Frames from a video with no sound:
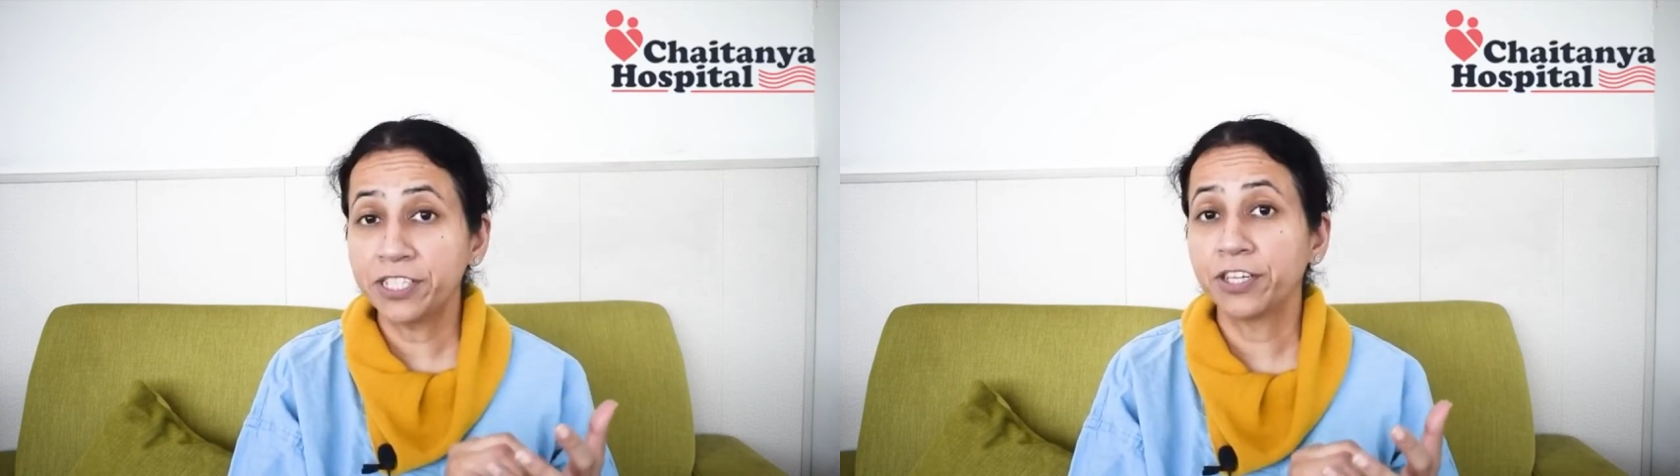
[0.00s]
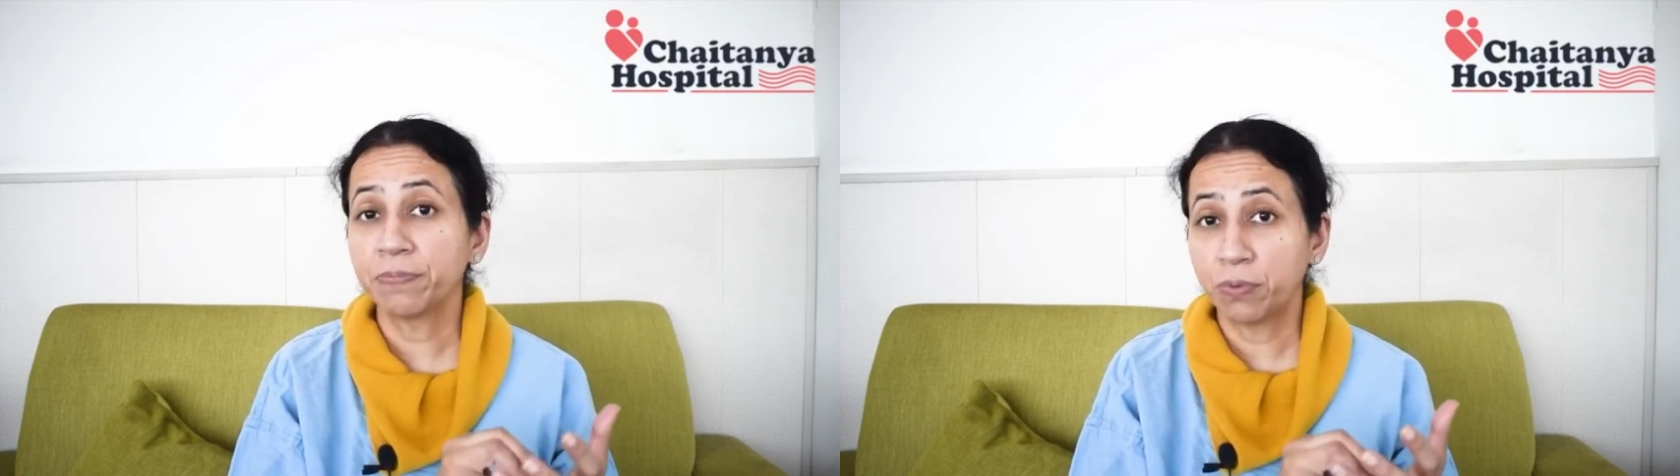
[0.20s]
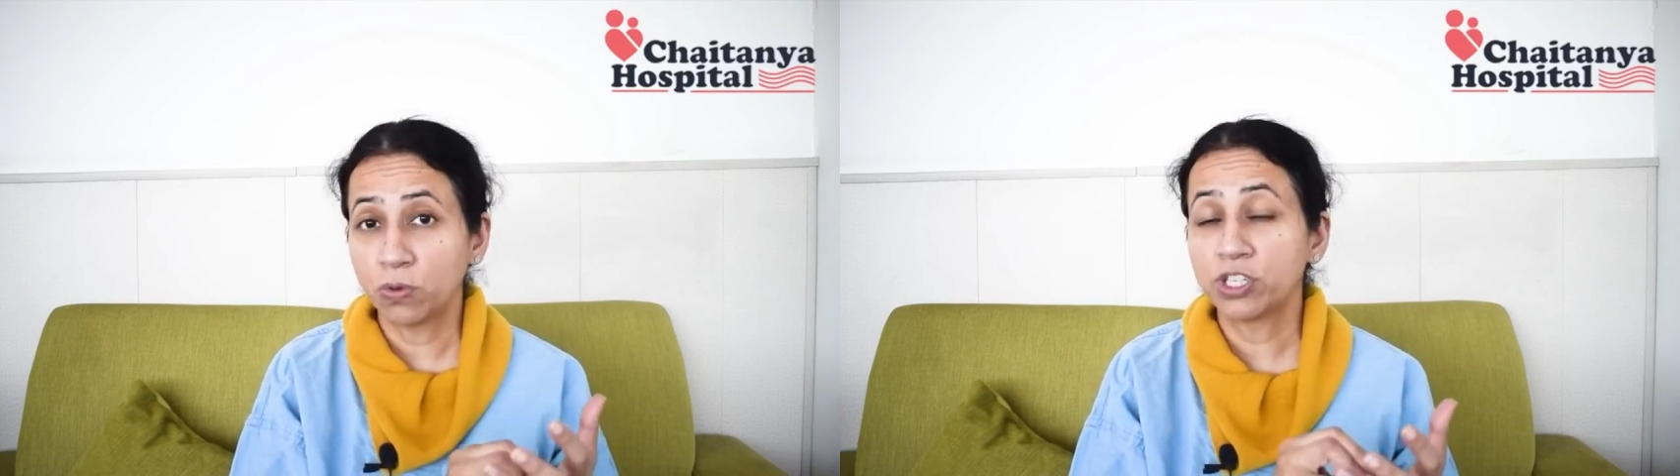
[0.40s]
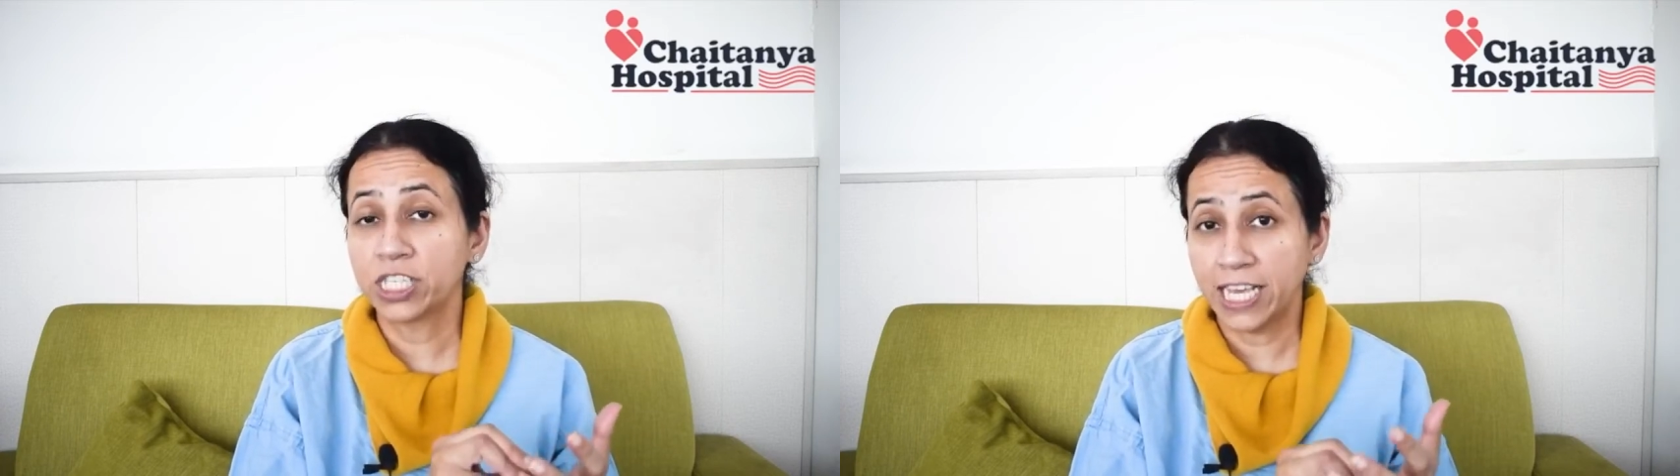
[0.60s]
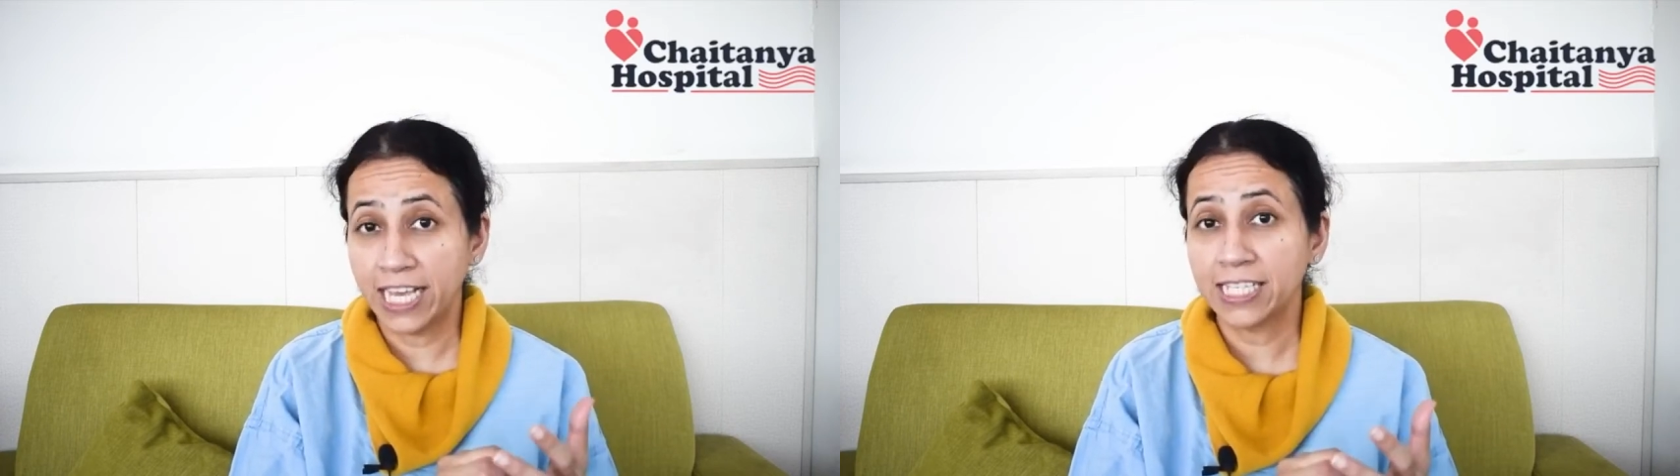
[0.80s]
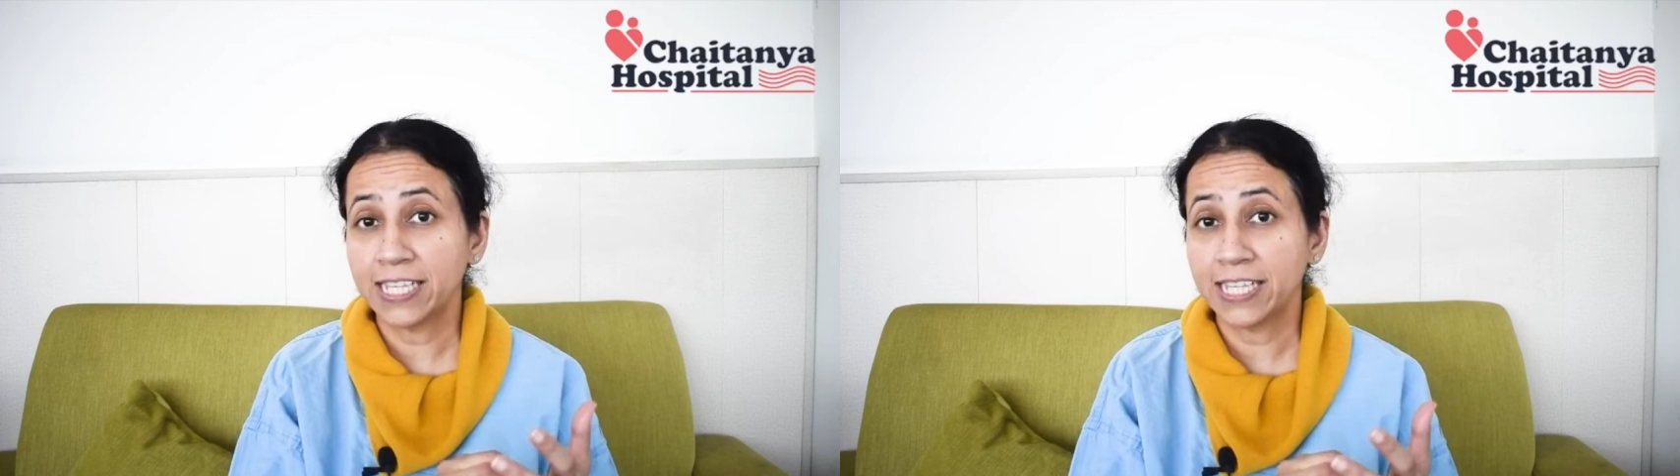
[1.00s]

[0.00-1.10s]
report says